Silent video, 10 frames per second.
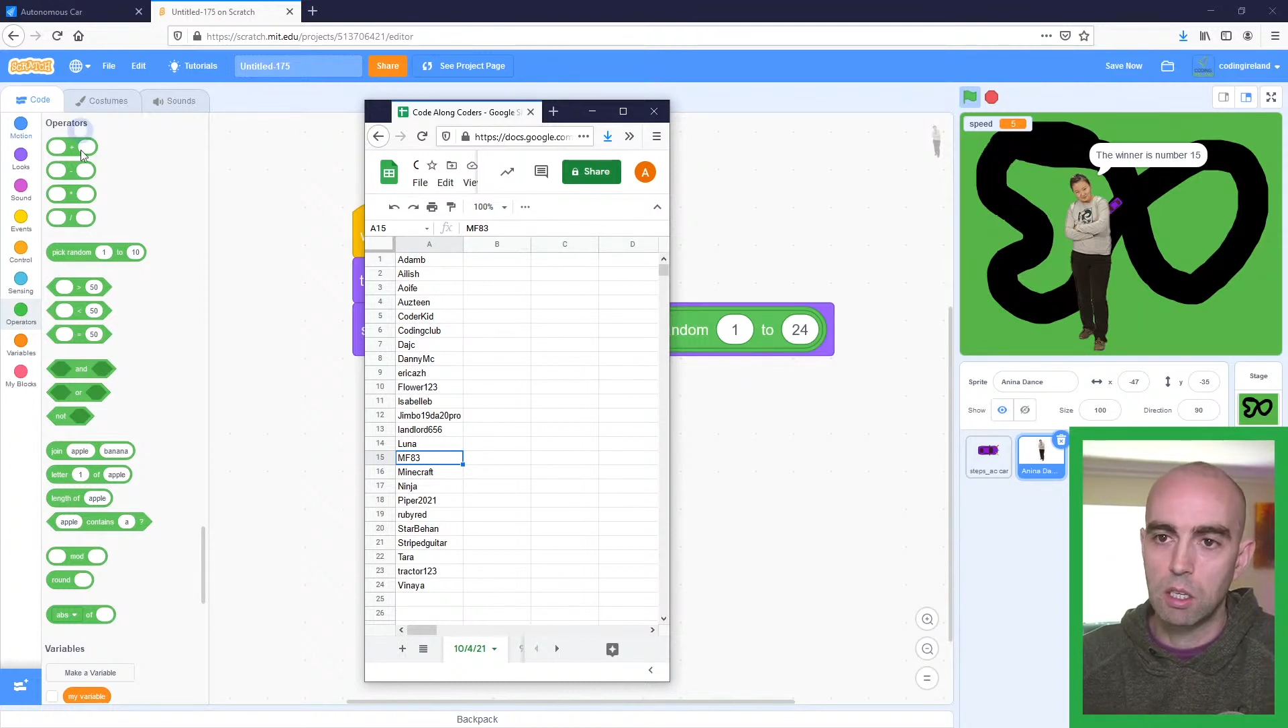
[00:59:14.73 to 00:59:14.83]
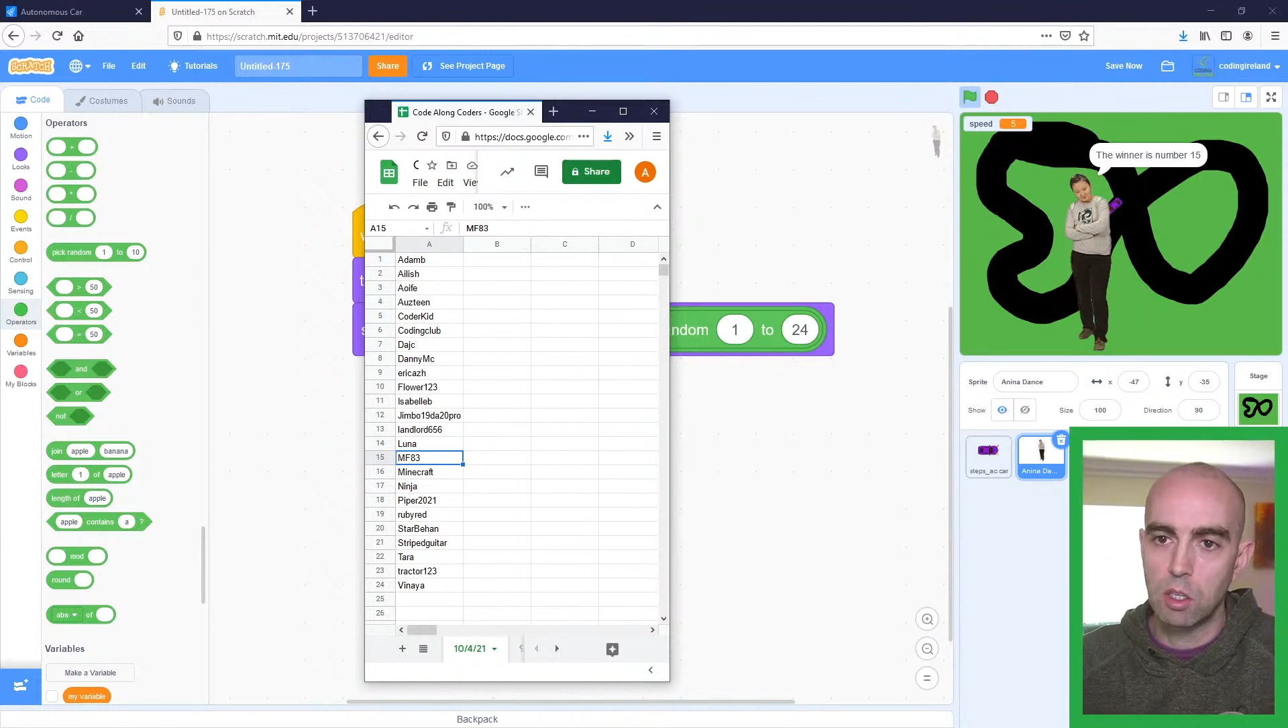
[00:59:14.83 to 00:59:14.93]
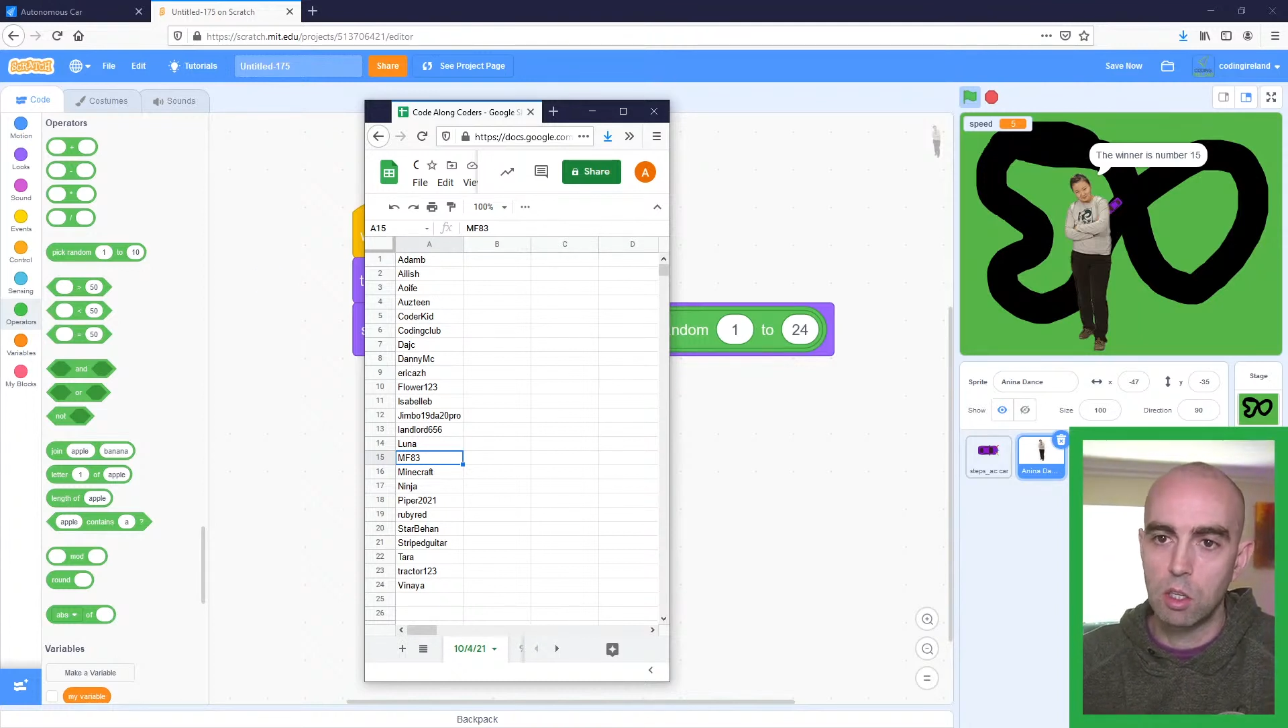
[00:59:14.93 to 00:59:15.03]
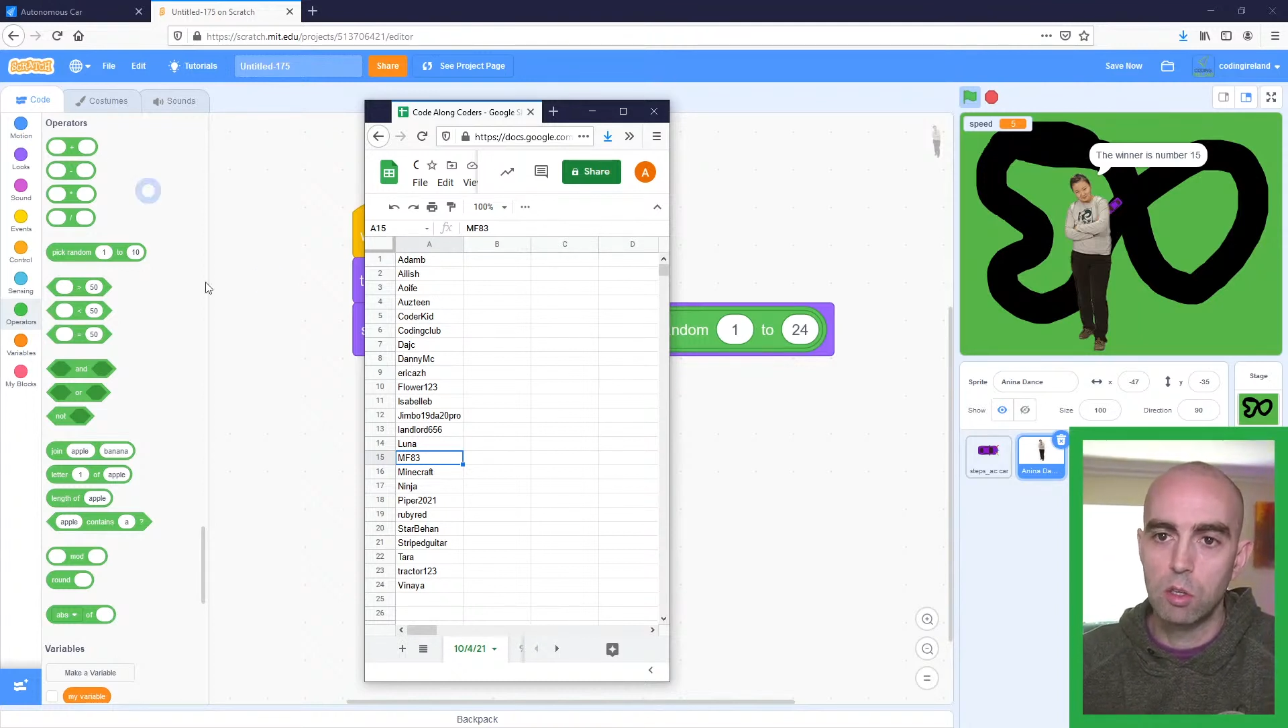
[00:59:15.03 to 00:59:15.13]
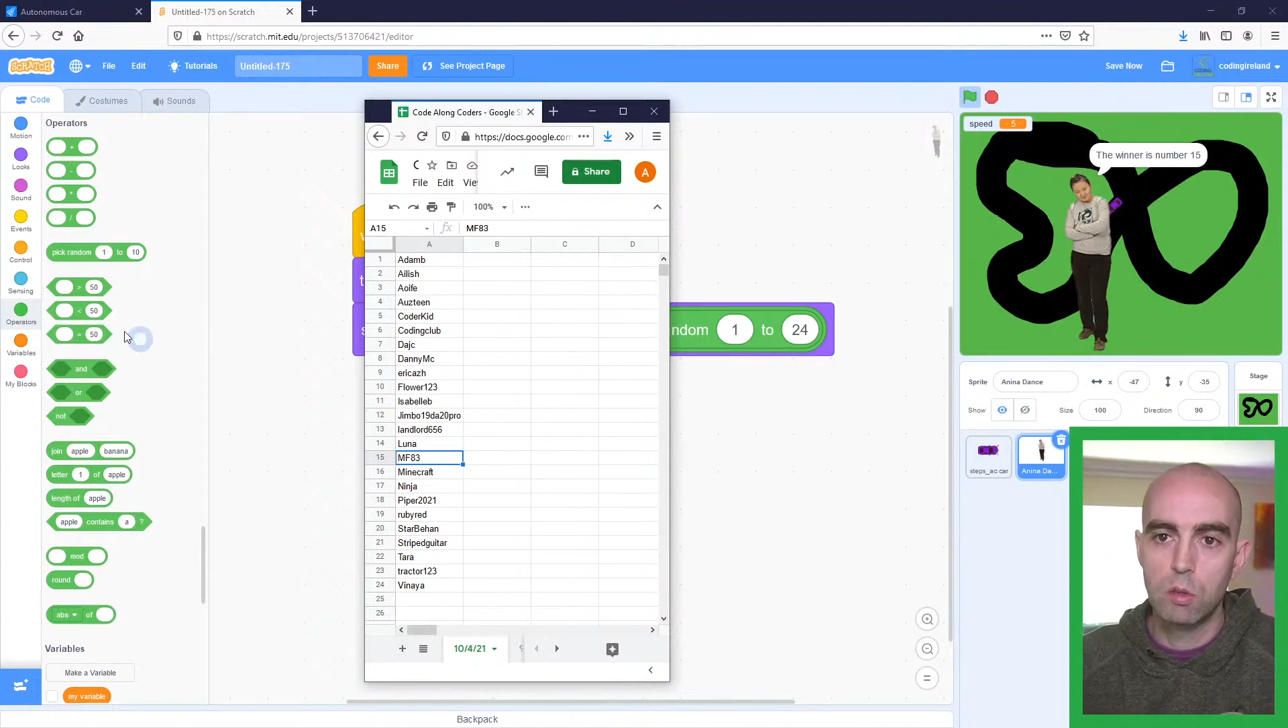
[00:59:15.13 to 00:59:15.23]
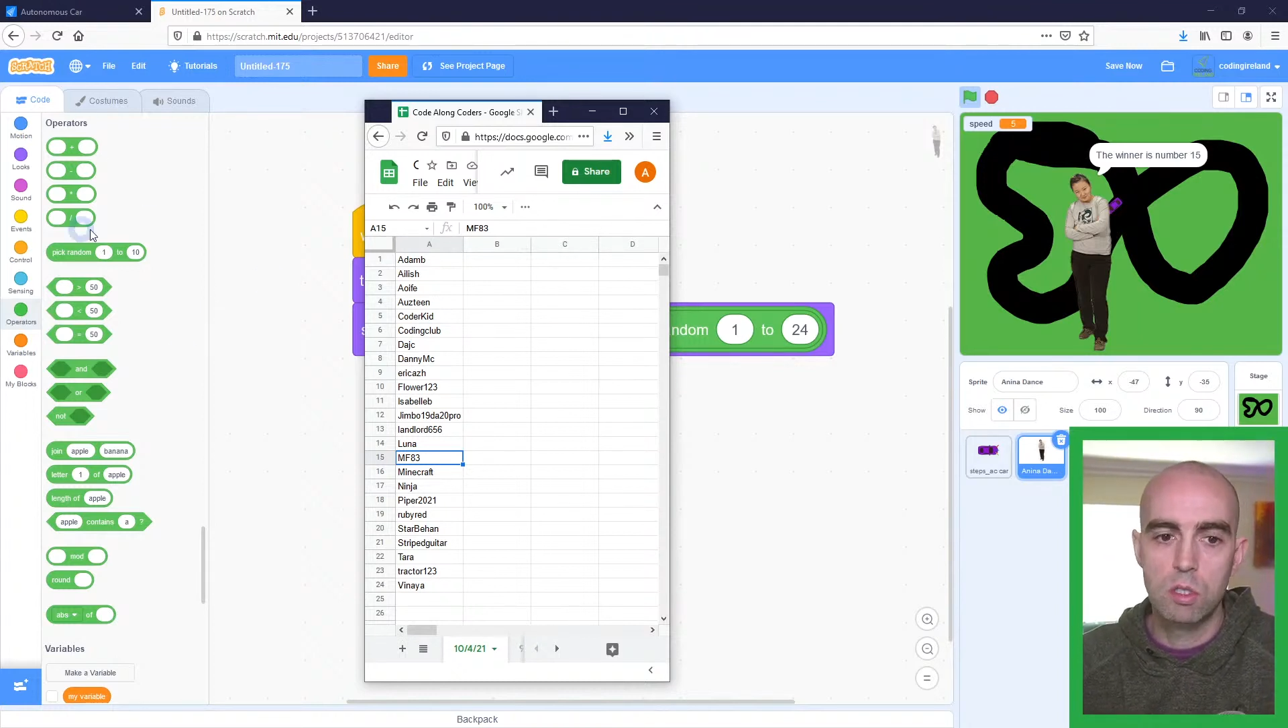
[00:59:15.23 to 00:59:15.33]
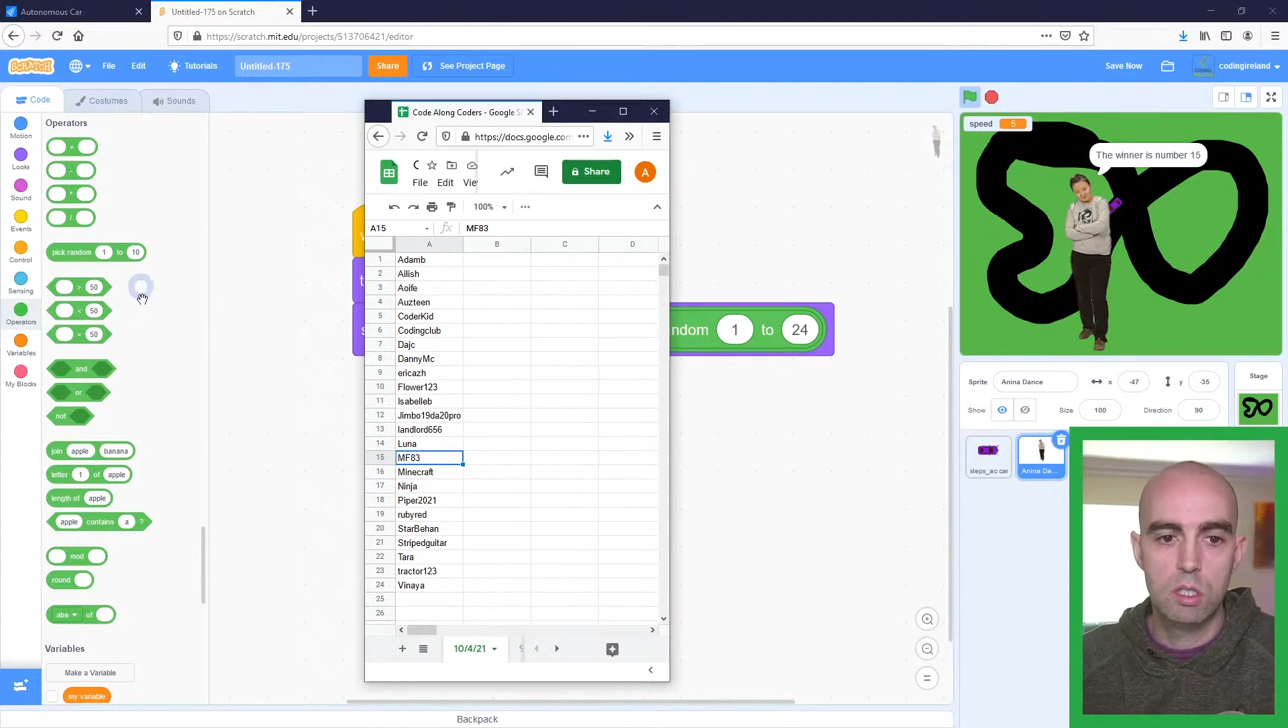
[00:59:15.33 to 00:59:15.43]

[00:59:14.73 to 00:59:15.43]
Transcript: use